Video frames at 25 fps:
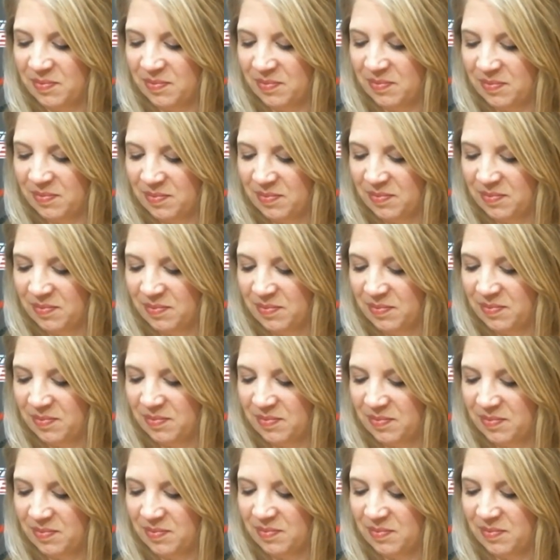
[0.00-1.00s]

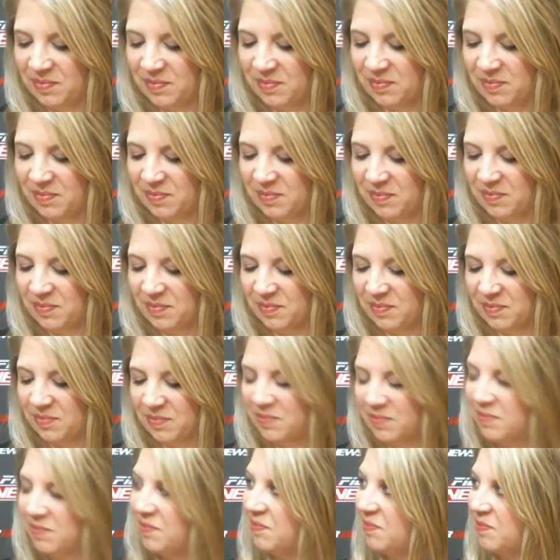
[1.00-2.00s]

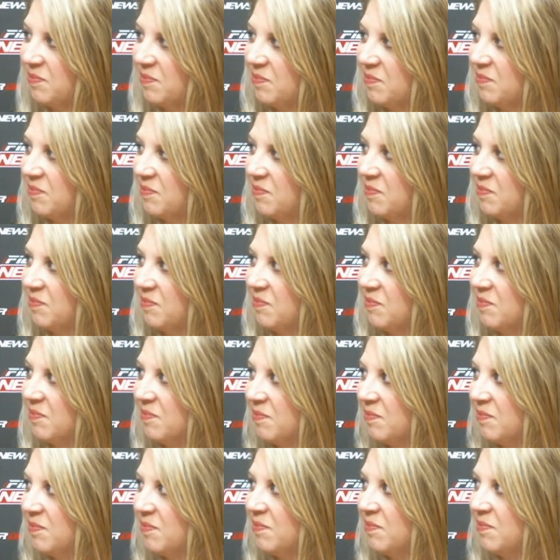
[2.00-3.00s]

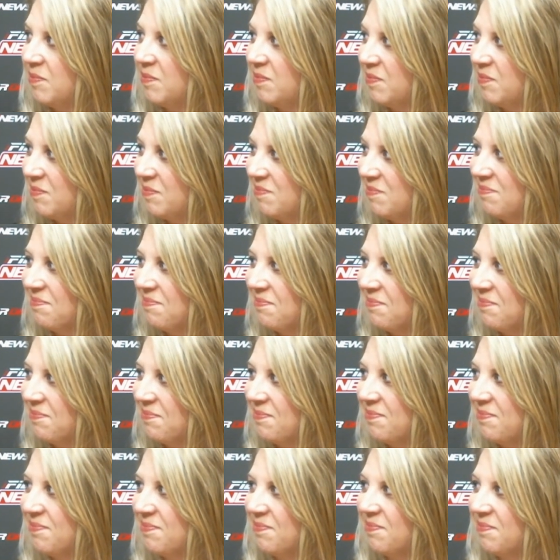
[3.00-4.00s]

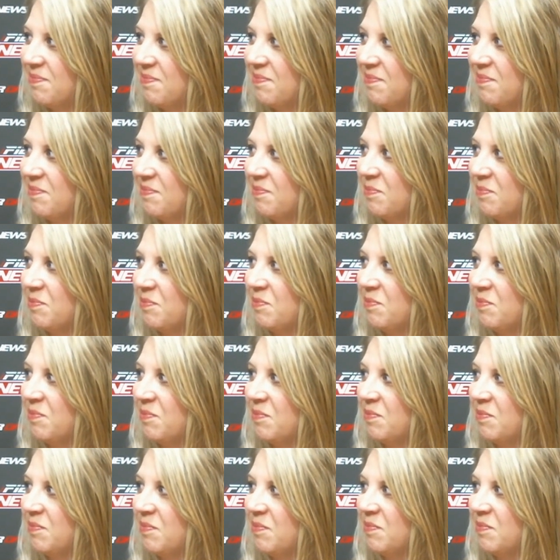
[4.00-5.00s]

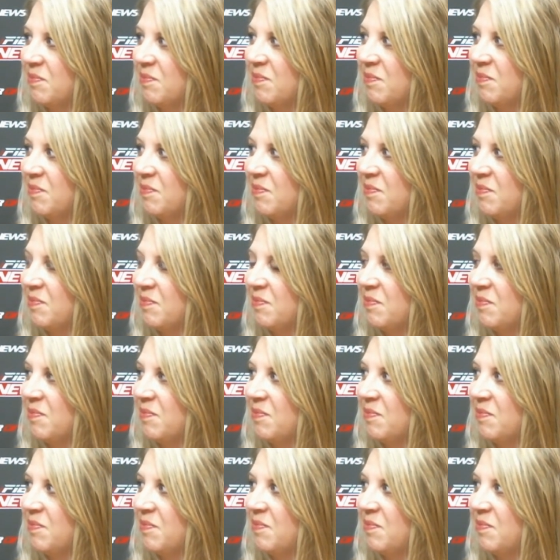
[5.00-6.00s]

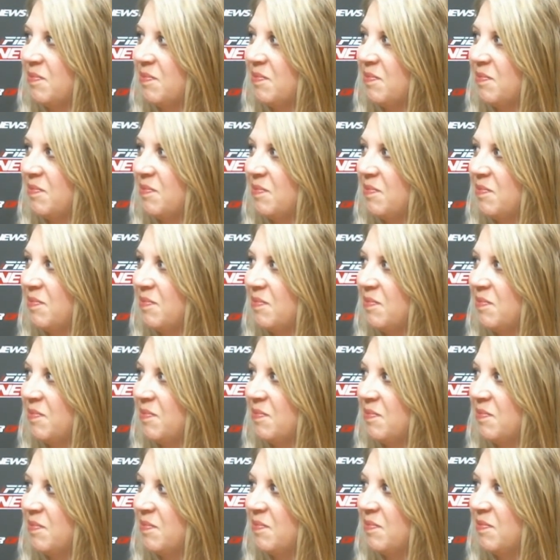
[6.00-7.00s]

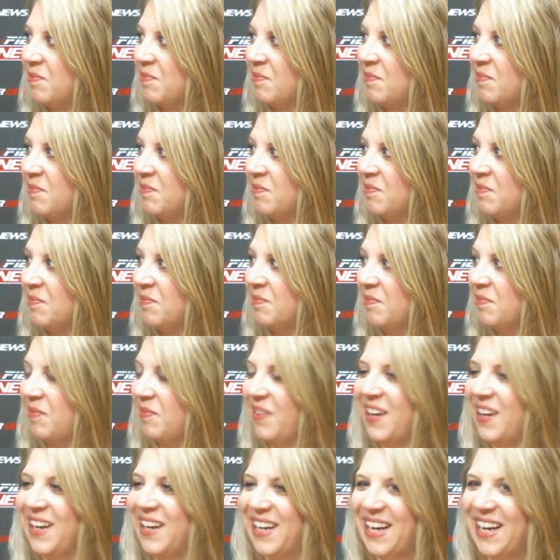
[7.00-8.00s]
No words are spoken by the person on screen.